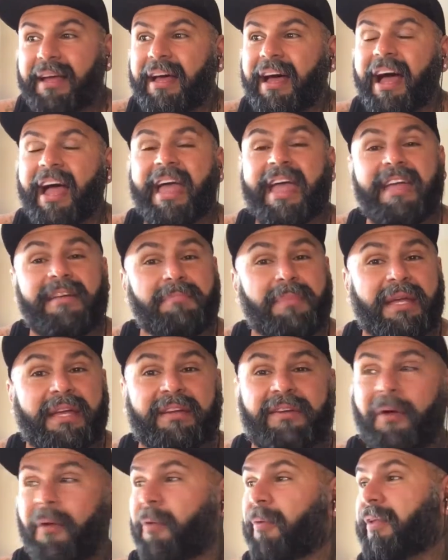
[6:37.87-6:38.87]
I hate
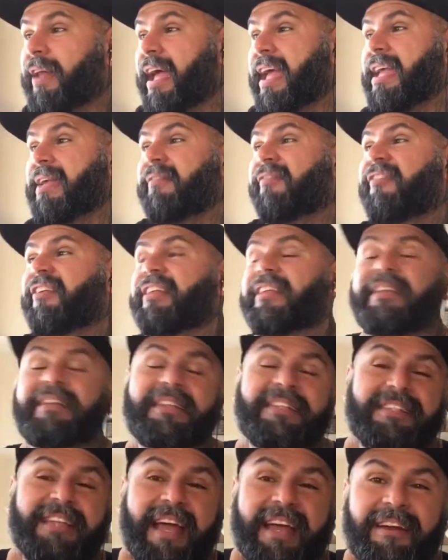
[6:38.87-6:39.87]
being old. I hate feeling
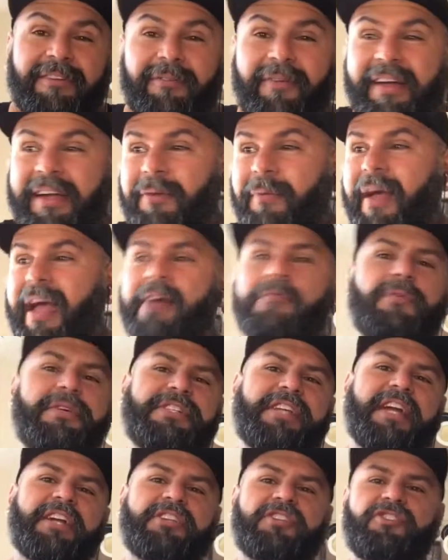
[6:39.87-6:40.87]
this kind of fucking way. I
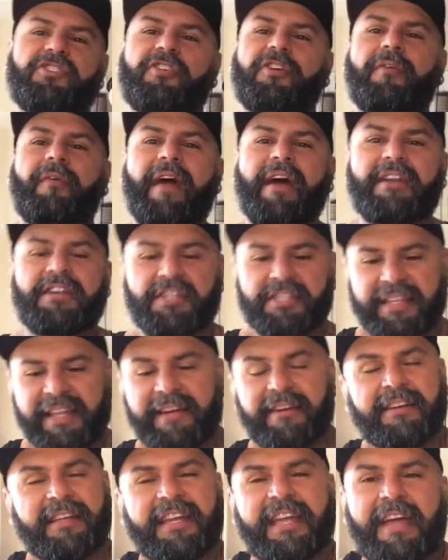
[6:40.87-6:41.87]
wish I could just turn around and just
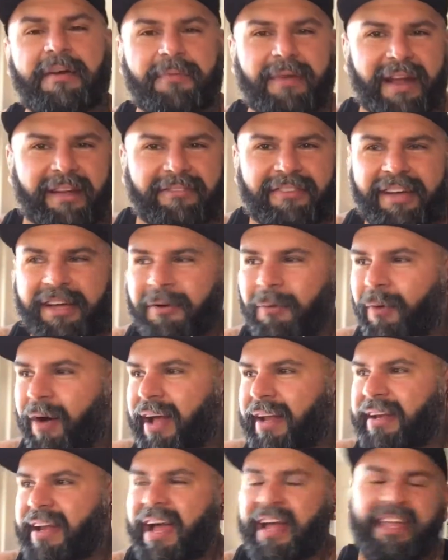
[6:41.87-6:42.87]
literally get what I fucking
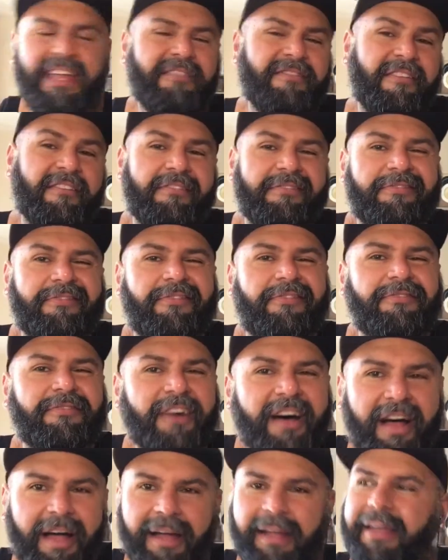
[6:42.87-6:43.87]
want and not give a
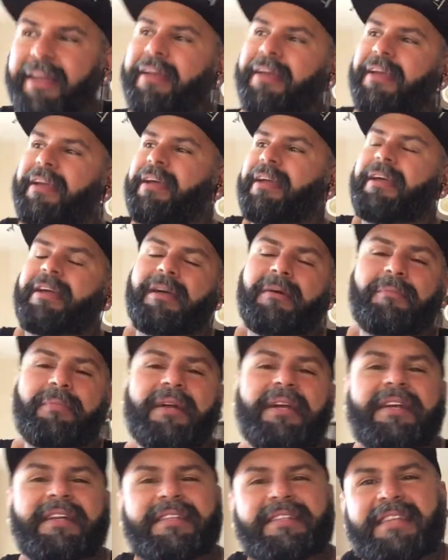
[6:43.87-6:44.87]
fuck.
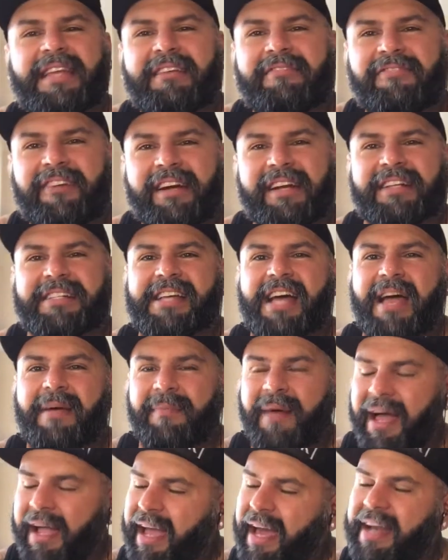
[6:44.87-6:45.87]
But at the same fucking
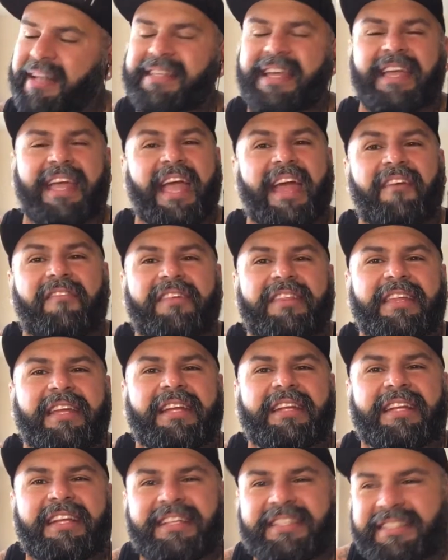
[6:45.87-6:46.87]
time, I gotta take everything
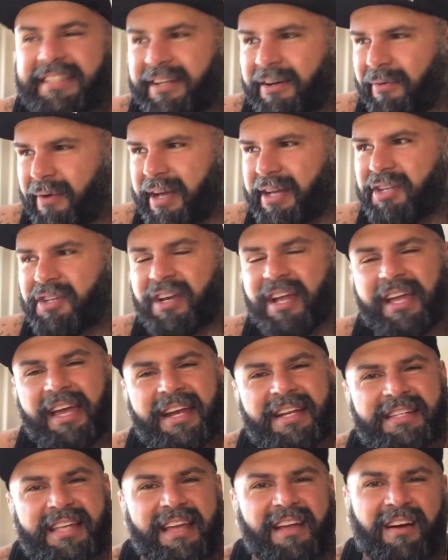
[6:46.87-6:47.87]
into consideration. I
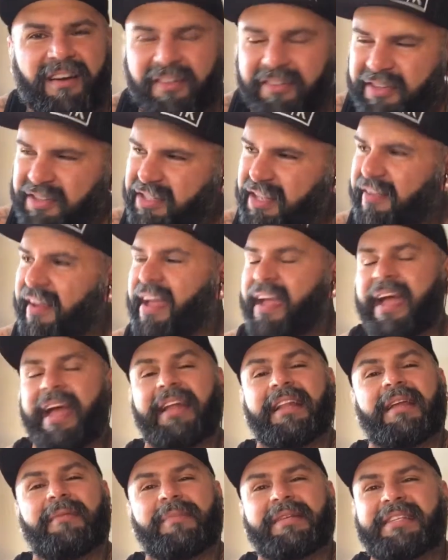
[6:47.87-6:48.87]
gotta take all this stuff.
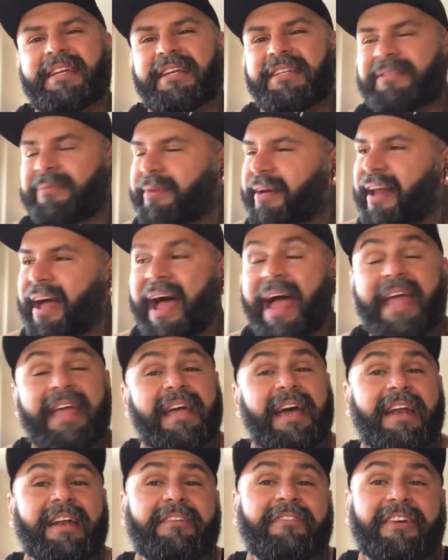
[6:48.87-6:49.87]
And let me tell you something right now, I
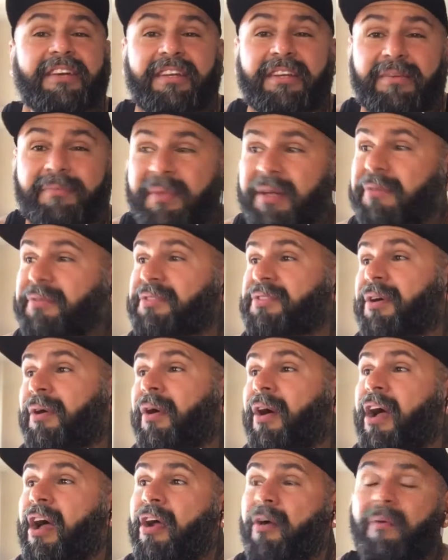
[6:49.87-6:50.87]
ain't gotta fucking commute.
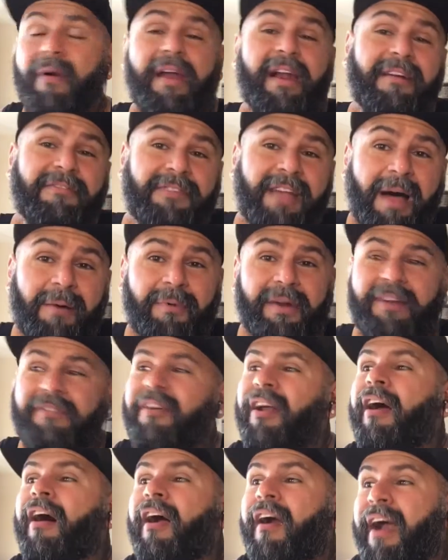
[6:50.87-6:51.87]
So right off top,
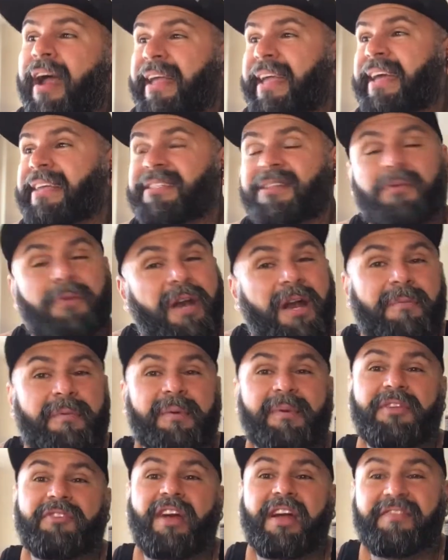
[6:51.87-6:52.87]
whatever car I get is the one I'm
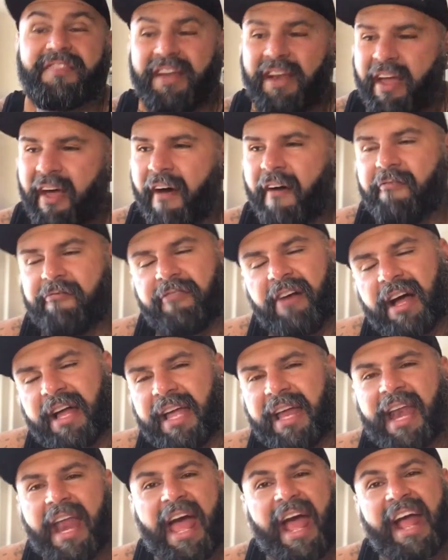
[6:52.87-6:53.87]
gonna be driving
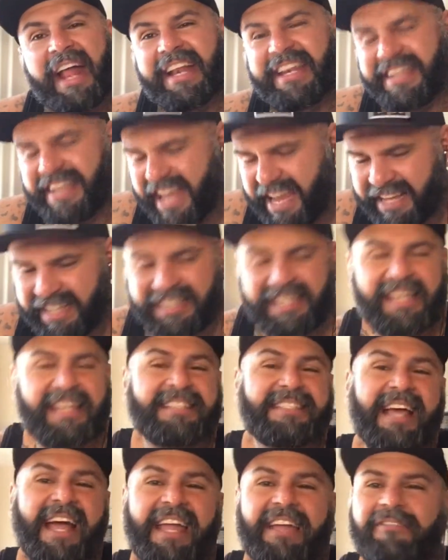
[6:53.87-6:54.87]
fucking daily.
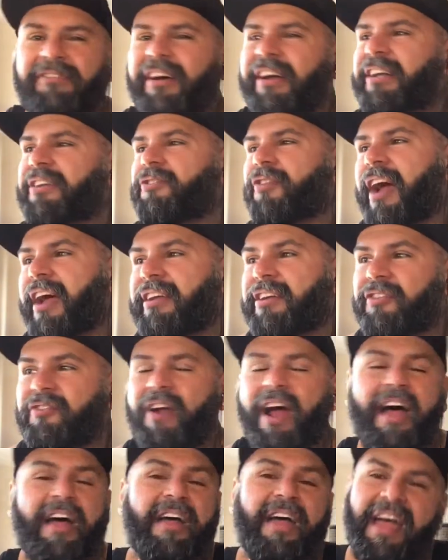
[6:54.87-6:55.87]
Cause I ain't fucking trying to
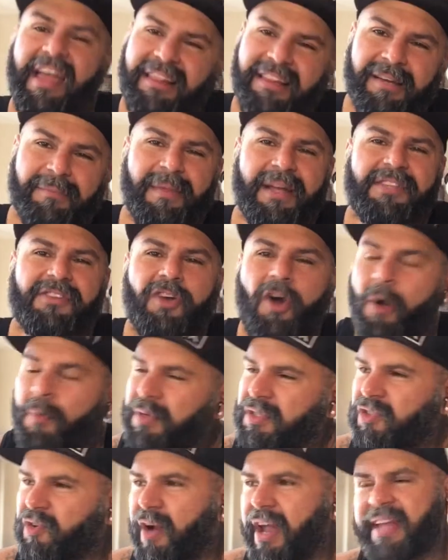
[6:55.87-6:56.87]
drive. Look, my
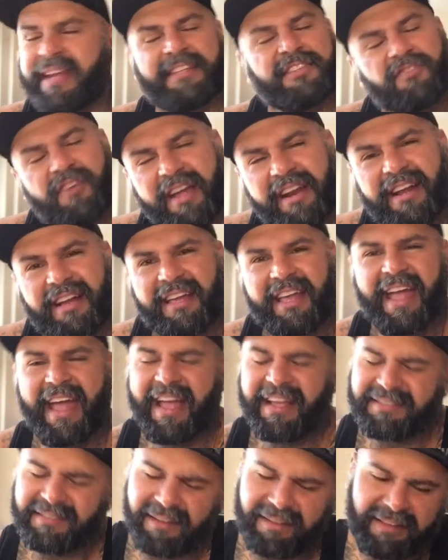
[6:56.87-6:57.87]
Tacoma's great. It's great on
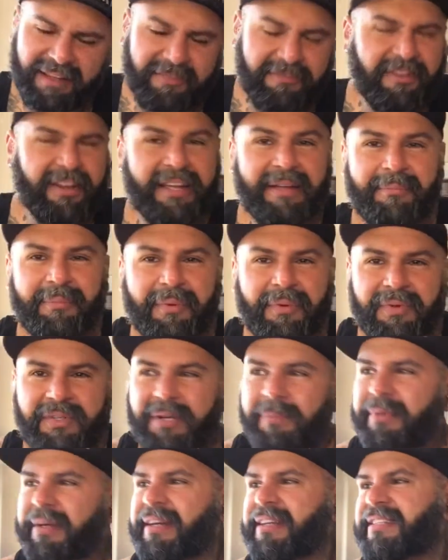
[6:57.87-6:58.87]
gas, all that fucking
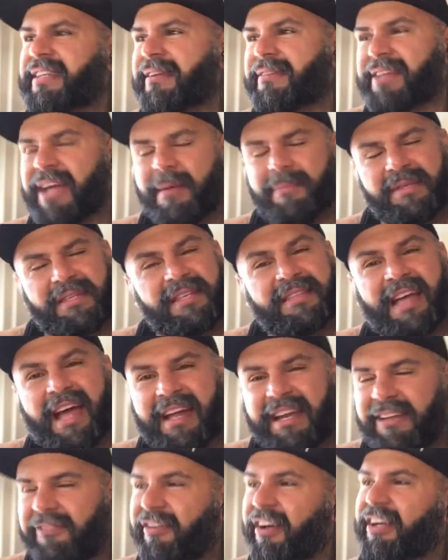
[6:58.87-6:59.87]
bullshit. But at the same time, it's a
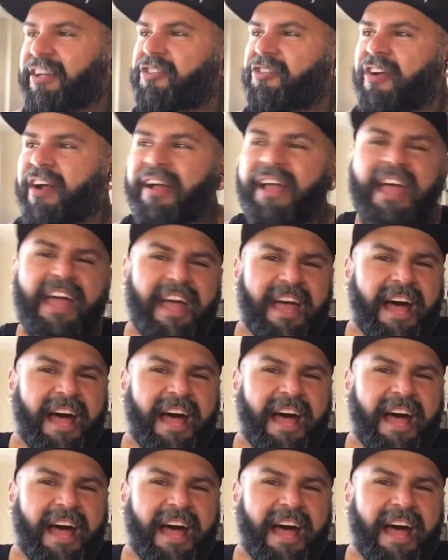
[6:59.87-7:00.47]
tiny fucking truck.